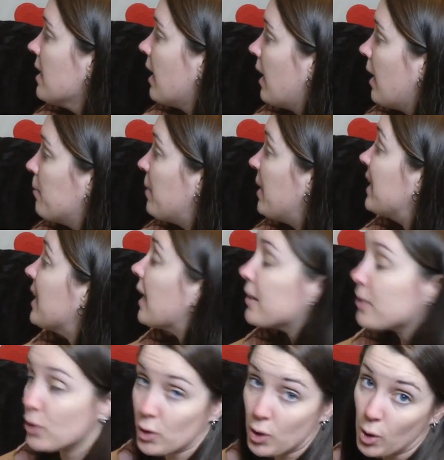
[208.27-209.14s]
an
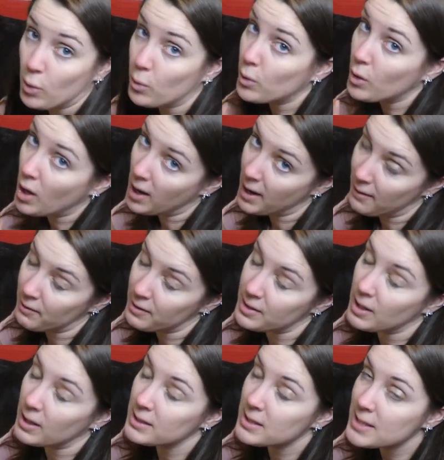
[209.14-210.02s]
undercoat. Not every
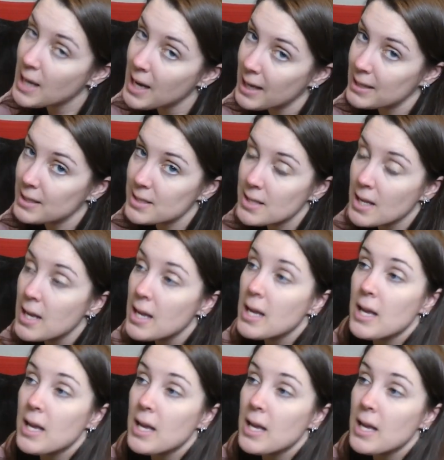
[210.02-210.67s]
dog does.